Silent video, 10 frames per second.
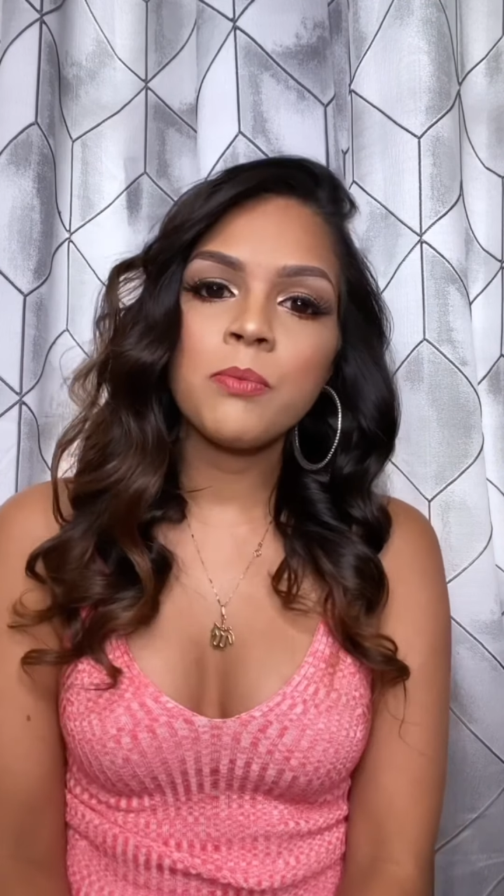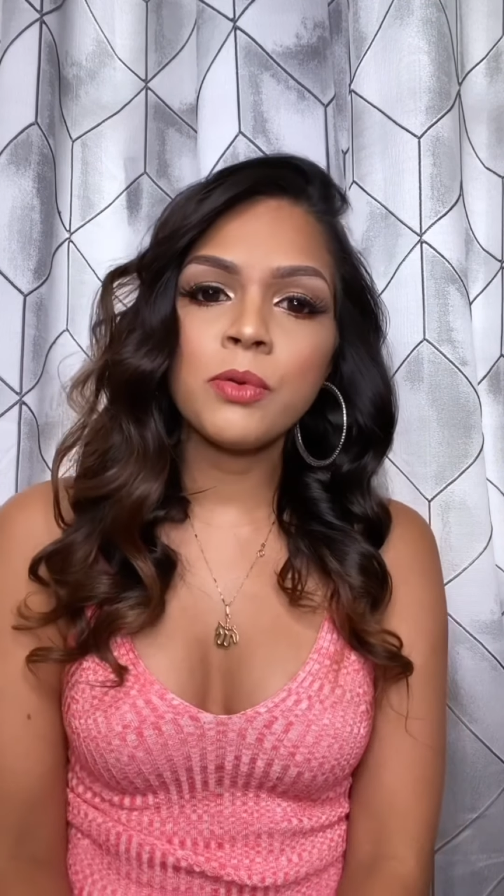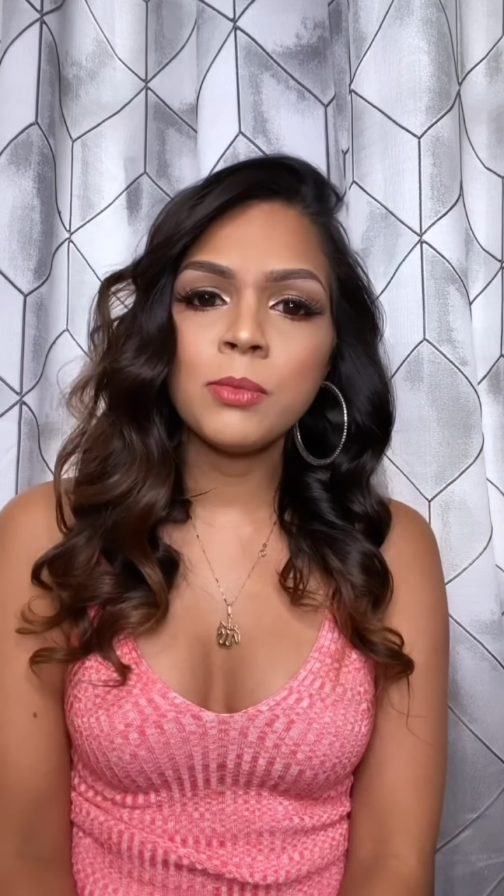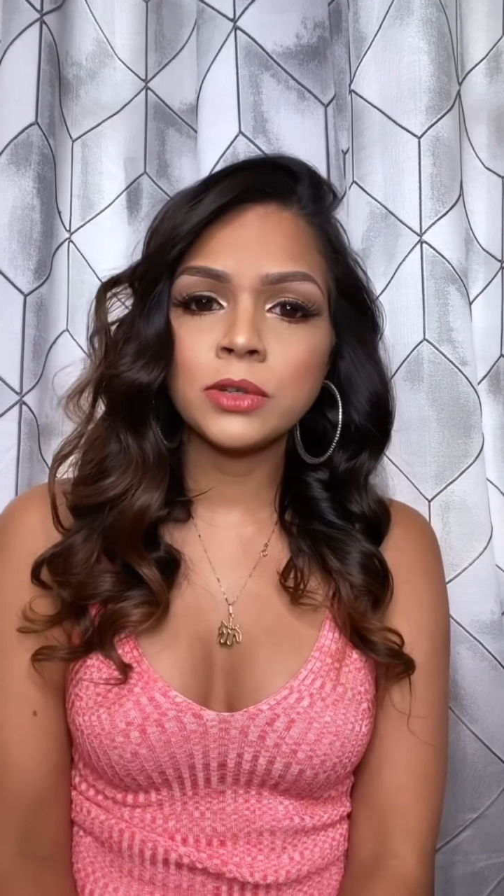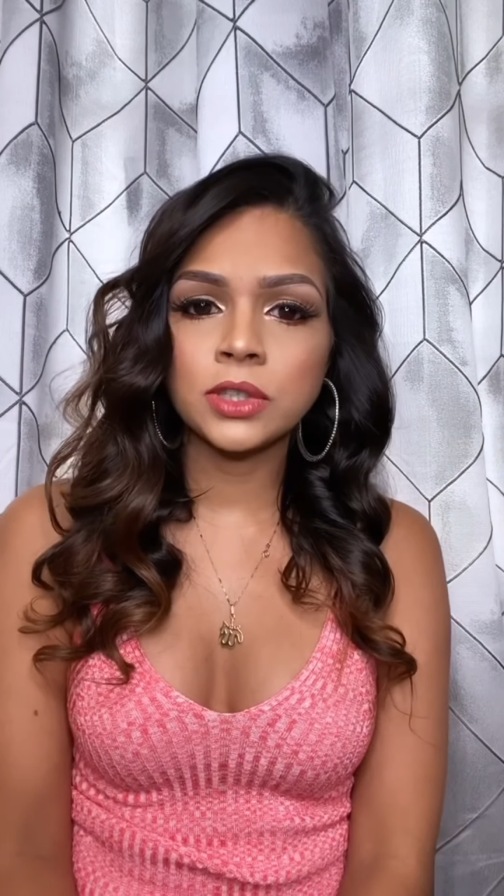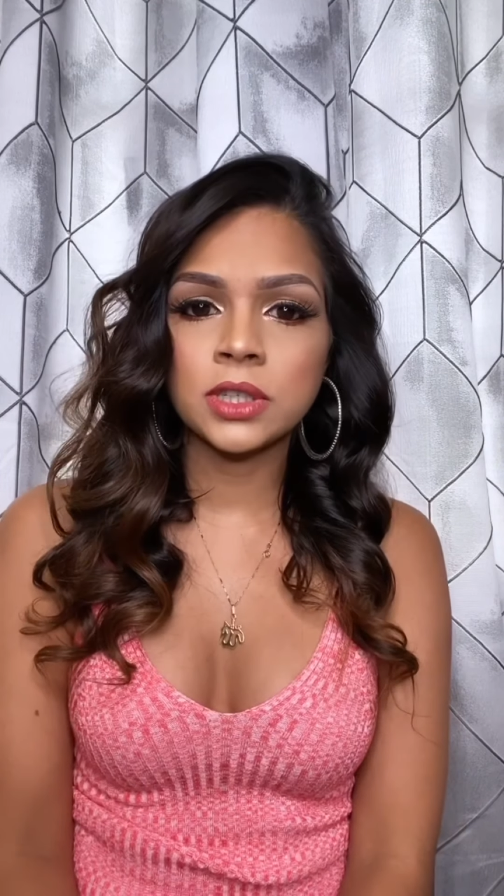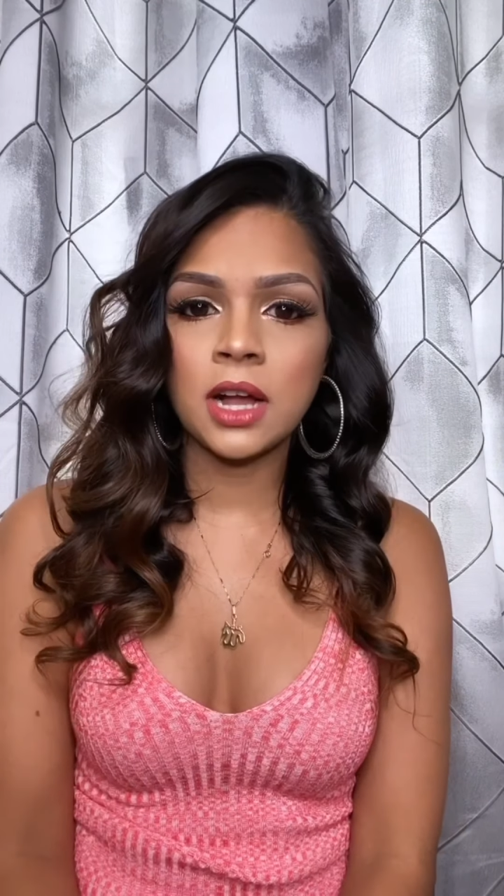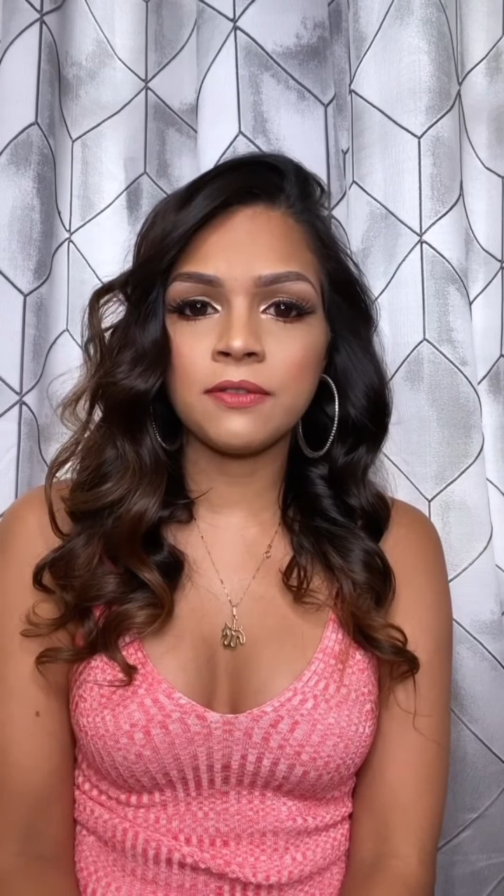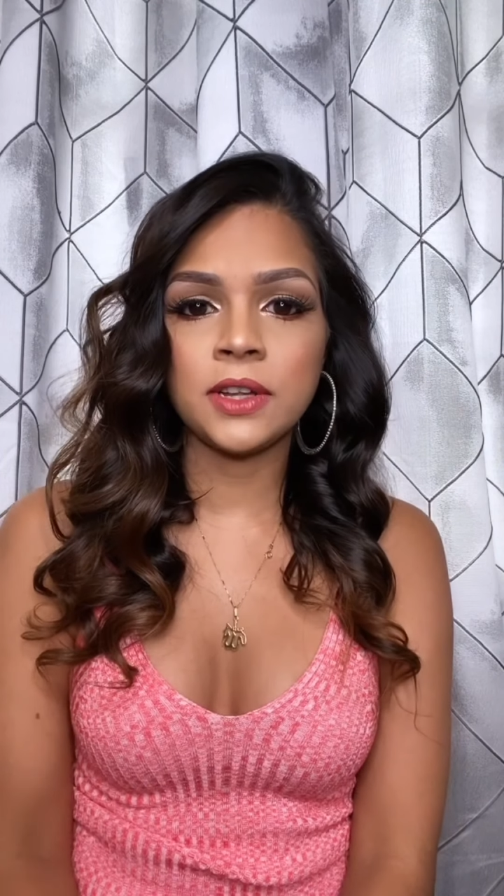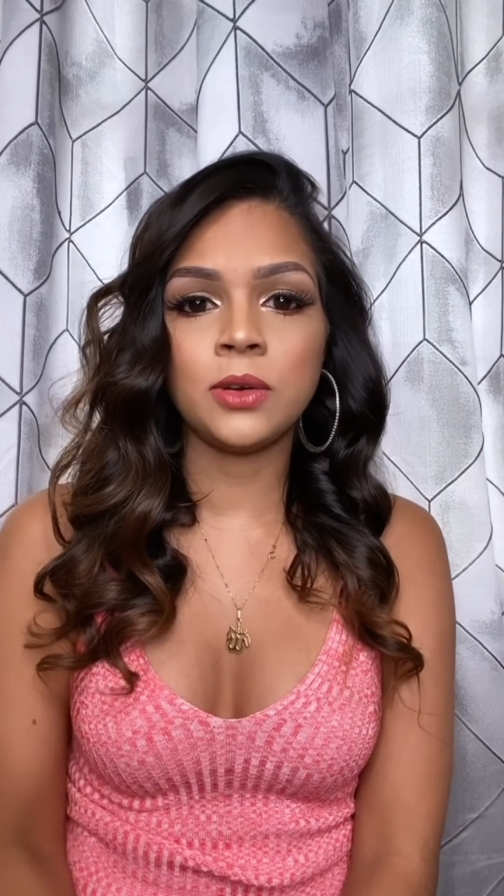
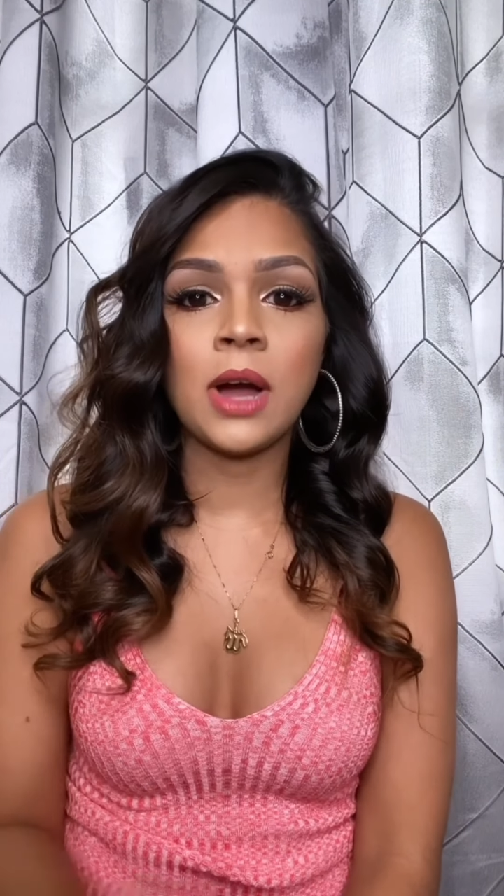promotional video.